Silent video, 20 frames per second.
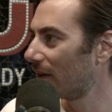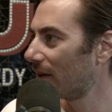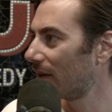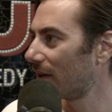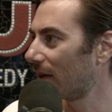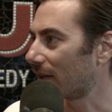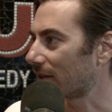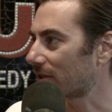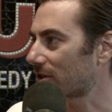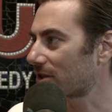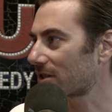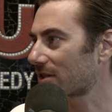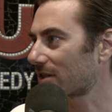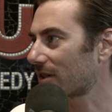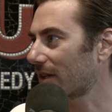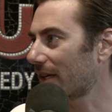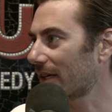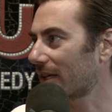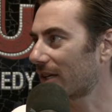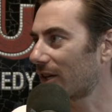And it's just
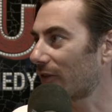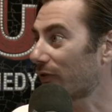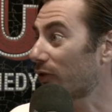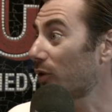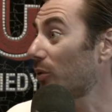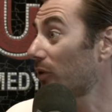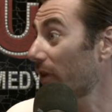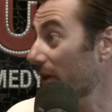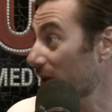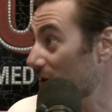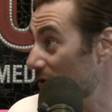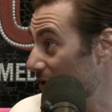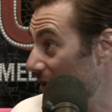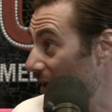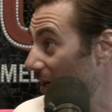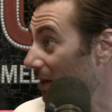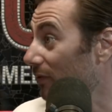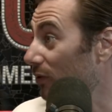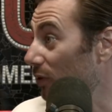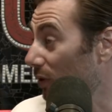like, if you, like you
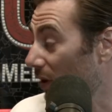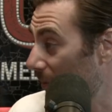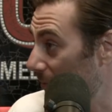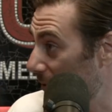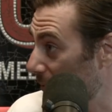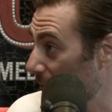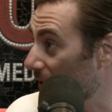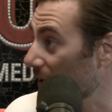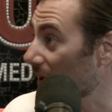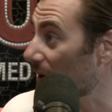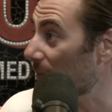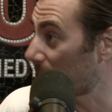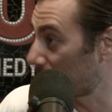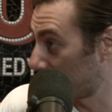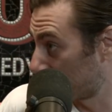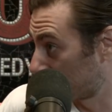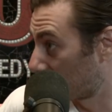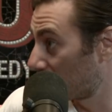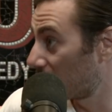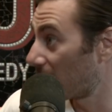said, if you come in with like a
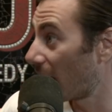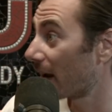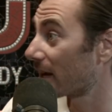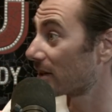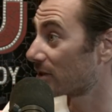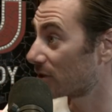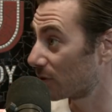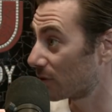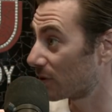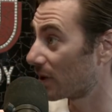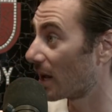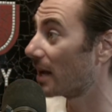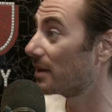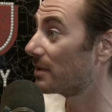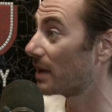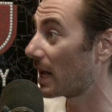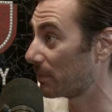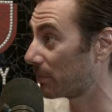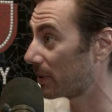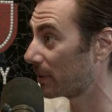good attitude
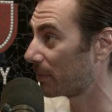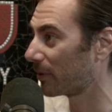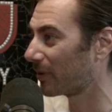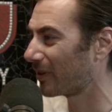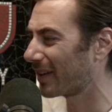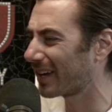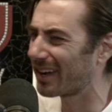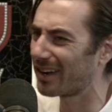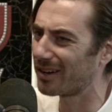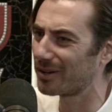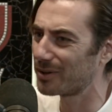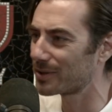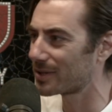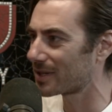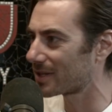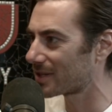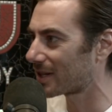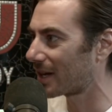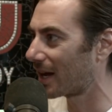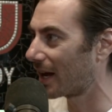and people are like, oh, who's
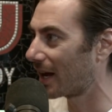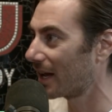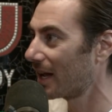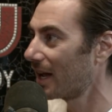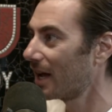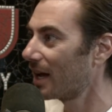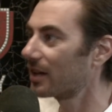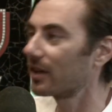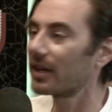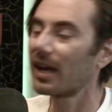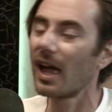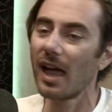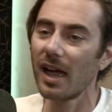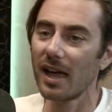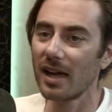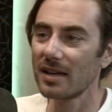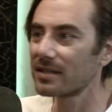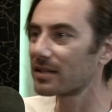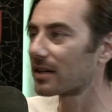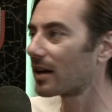this guy? And you're like,
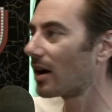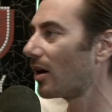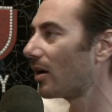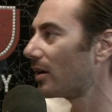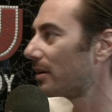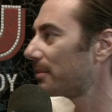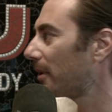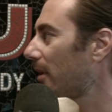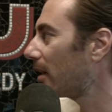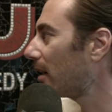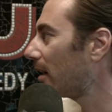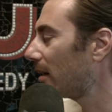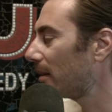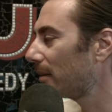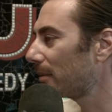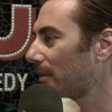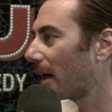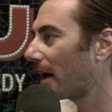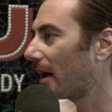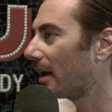hey, how's it going?
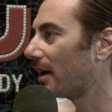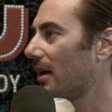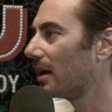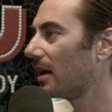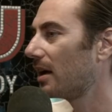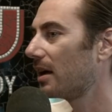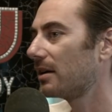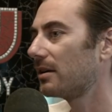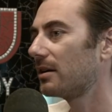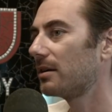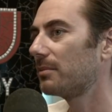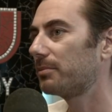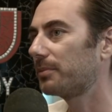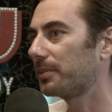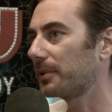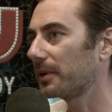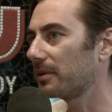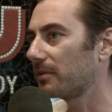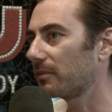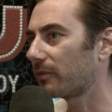Blah, blah, blah.
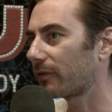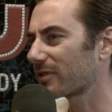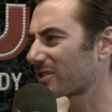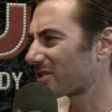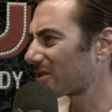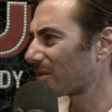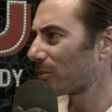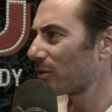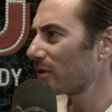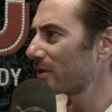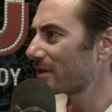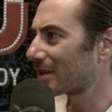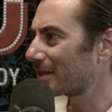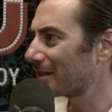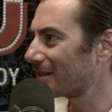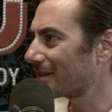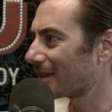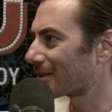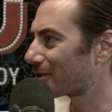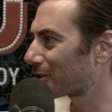But for some
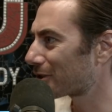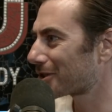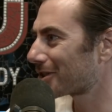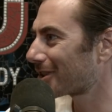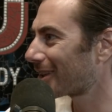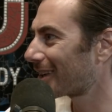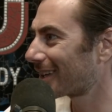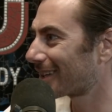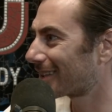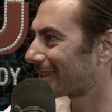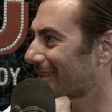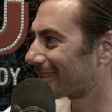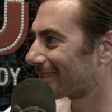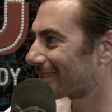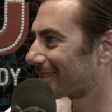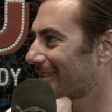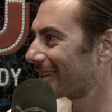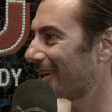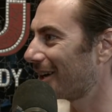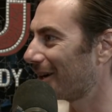reason, it's just like,
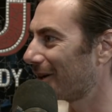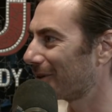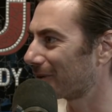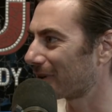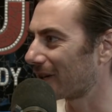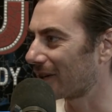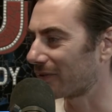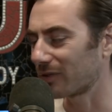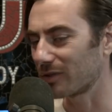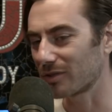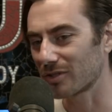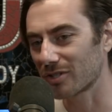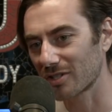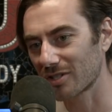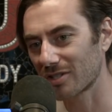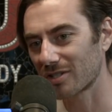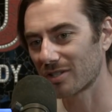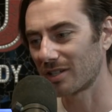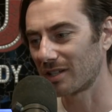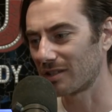if you
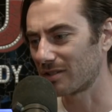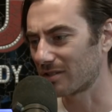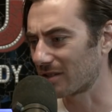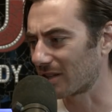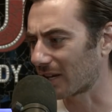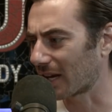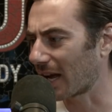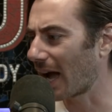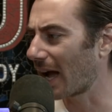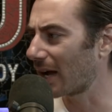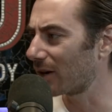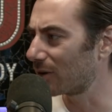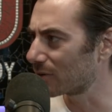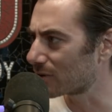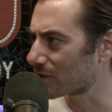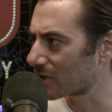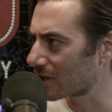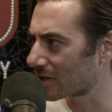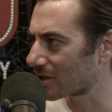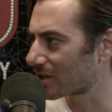just, the guy who
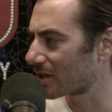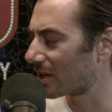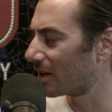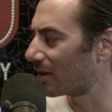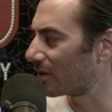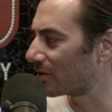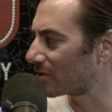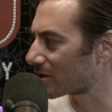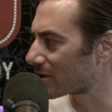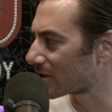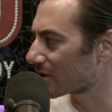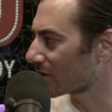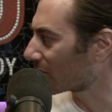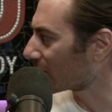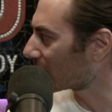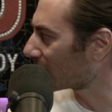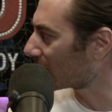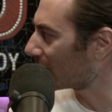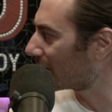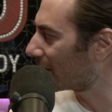sits there and just a
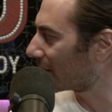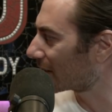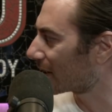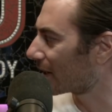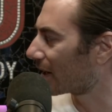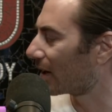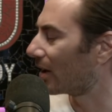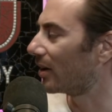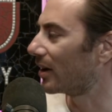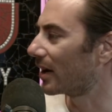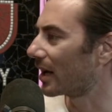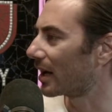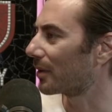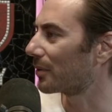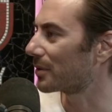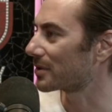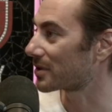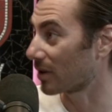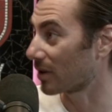little like, oh, hey, what's